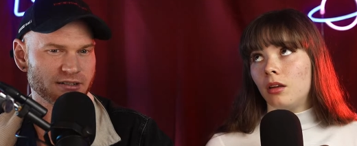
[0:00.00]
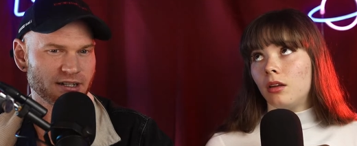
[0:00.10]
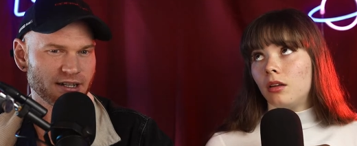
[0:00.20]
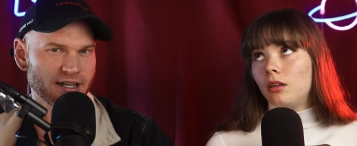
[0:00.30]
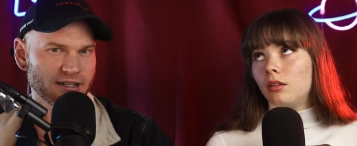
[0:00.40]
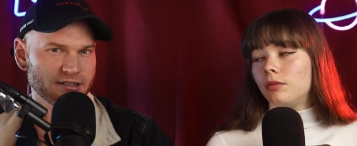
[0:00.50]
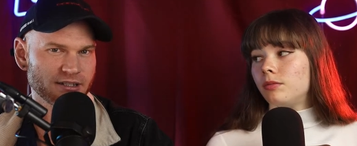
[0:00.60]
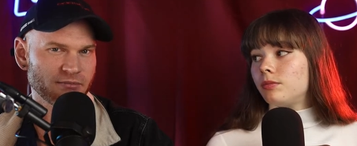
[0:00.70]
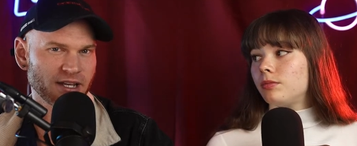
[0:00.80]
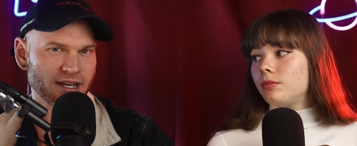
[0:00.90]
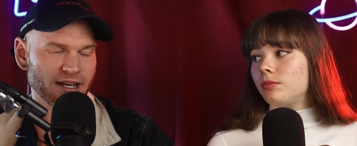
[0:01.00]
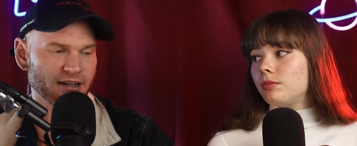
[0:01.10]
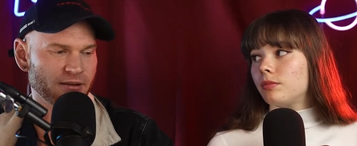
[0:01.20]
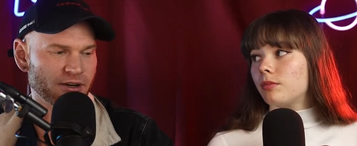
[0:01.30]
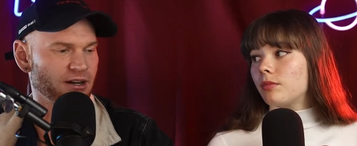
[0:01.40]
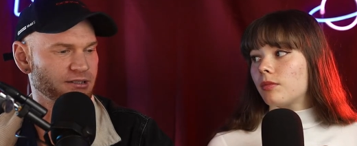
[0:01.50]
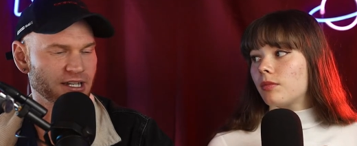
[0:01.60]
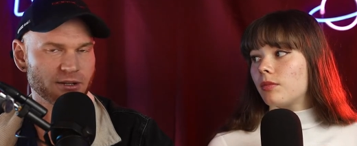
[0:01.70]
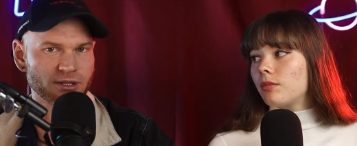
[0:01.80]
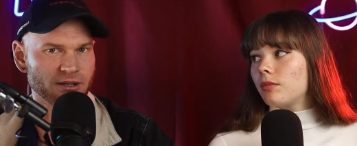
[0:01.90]
Speaker 1: like, hey, just give me a hand. Come on, I'll
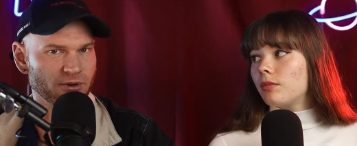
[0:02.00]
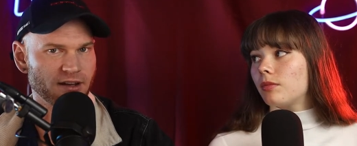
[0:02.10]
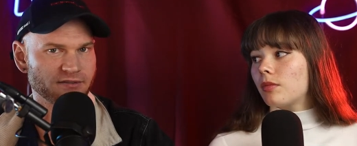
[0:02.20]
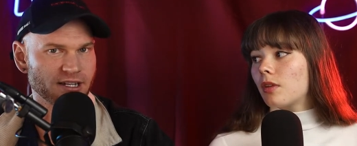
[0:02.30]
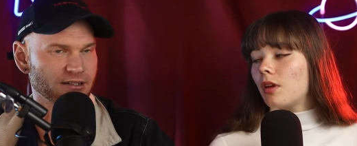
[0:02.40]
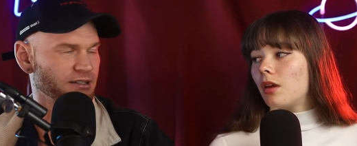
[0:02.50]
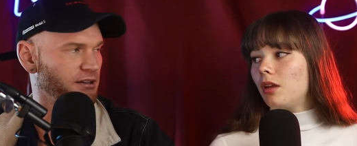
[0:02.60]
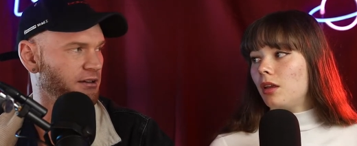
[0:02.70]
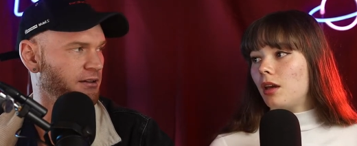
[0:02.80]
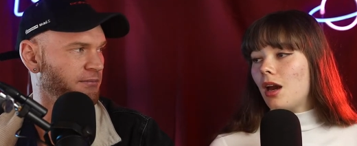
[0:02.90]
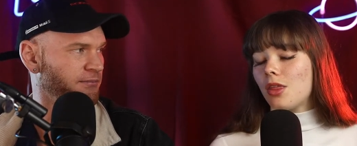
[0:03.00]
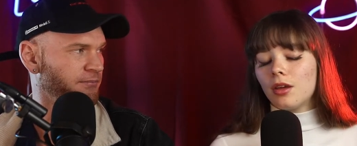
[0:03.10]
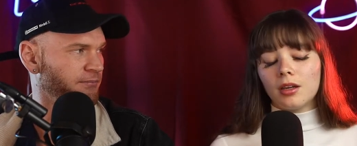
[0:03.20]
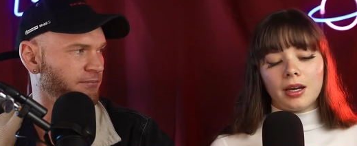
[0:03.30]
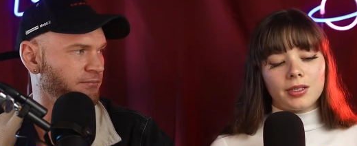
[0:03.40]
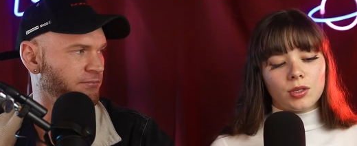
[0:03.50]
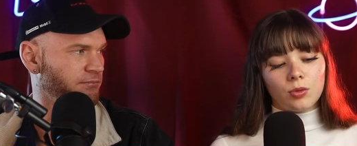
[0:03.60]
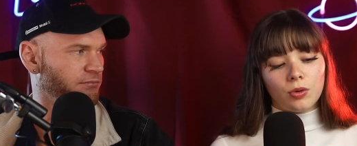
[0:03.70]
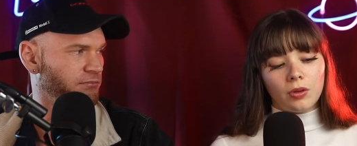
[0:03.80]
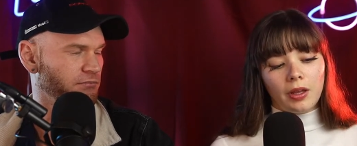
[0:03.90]
take you in there. We'll have sex. Like, yeah,
Speaker 2: I think it cuts
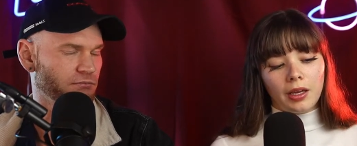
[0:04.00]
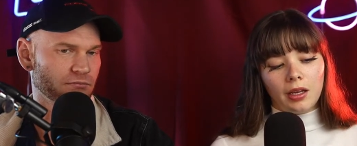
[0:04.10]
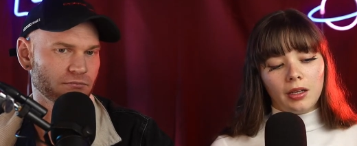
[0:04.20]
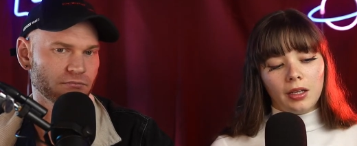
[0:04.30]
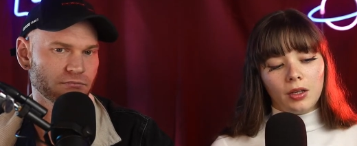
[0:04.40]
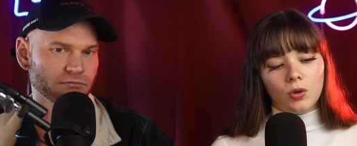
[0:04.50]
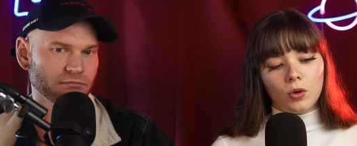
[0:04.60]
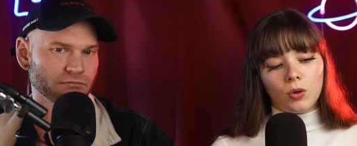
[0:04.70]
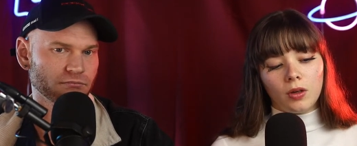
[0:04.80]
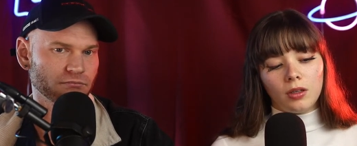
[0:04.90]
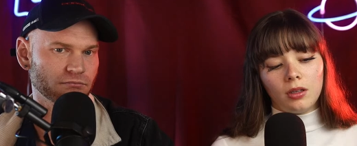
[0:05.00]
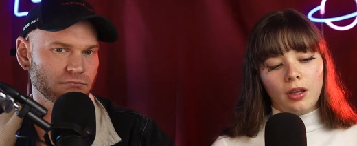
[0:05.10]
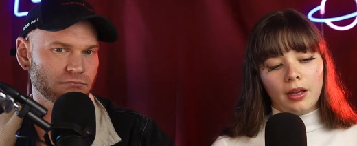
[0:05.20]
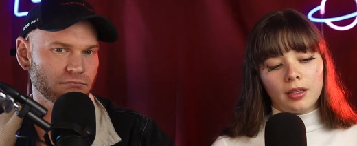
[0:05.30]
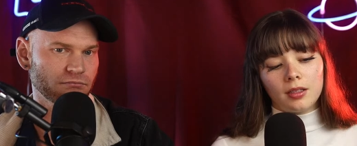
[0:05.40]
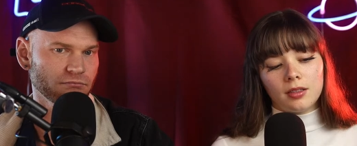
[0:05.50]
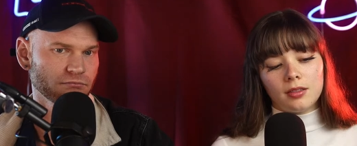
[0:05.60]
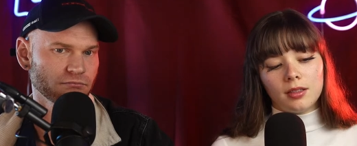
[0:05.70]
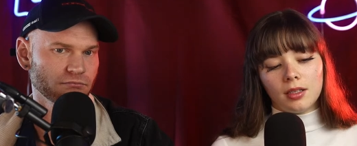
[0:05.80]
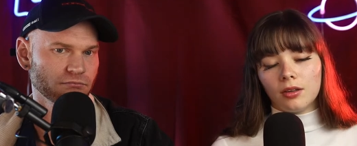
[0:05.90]
through like any awkward like
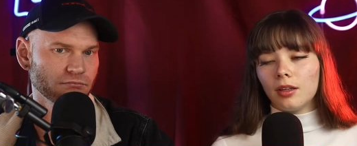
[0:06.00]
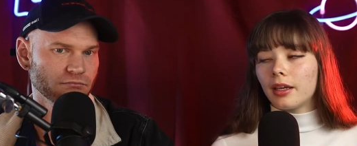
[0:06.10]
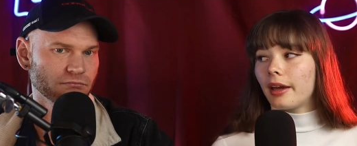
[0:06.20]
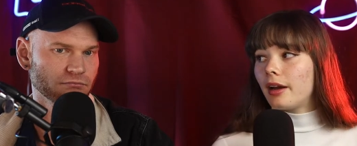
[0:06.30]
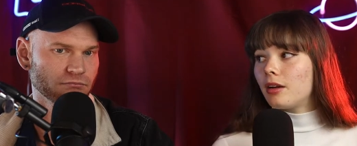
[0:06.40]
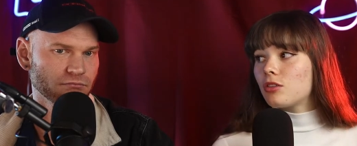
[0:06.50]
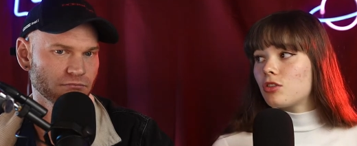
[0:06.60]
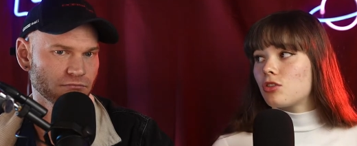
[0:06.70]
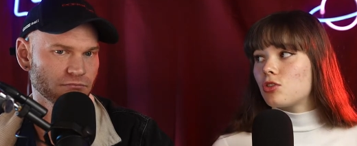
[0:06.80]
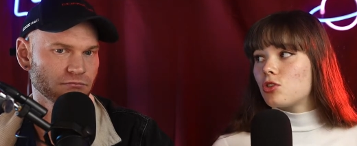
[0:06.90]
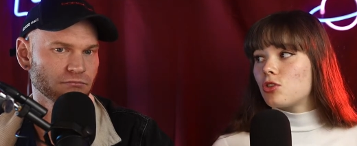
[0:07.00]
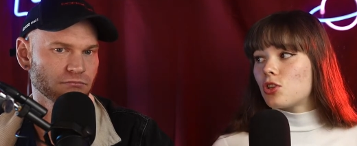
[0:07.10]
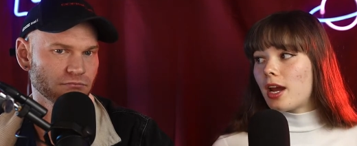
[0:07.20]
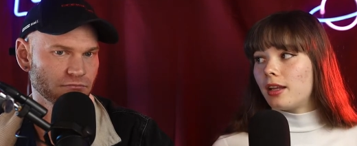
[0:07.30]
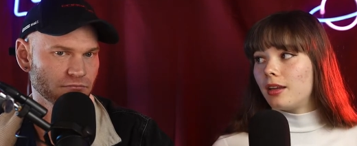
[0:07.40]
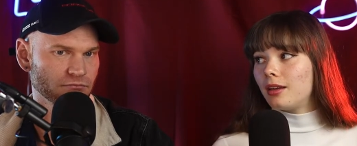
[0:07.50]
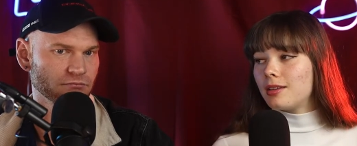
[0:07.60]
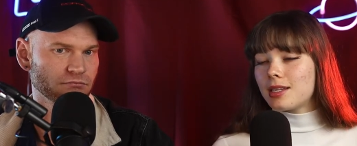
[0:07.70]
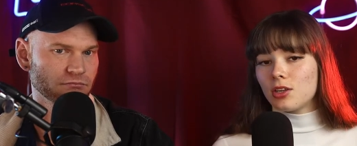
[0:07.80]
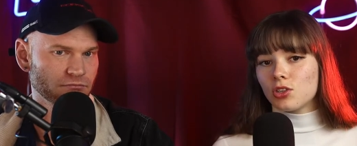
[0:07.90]
sitting on the couch, chatting
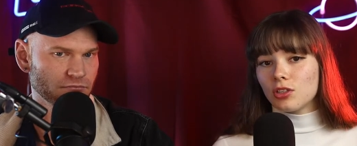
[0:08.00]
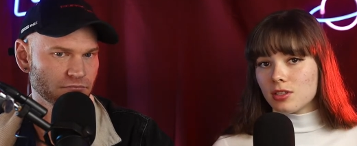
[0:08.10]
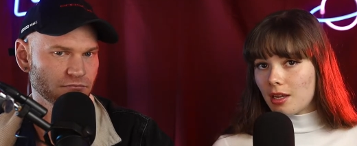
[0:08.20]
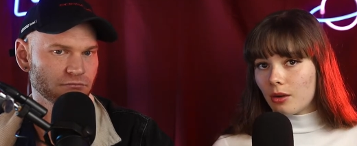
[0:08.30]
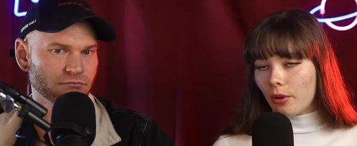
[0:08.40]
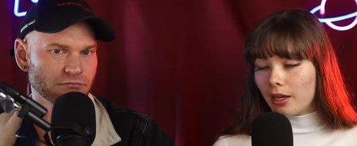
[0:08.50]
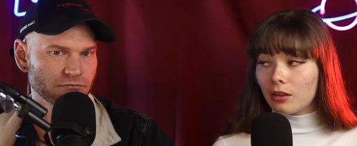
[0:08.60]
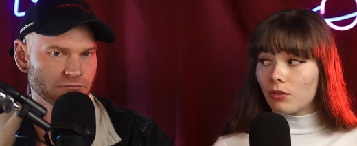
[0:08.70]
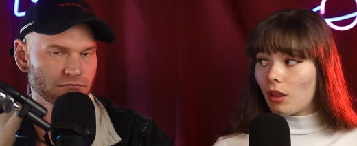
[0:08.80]
tension, just like waiting for the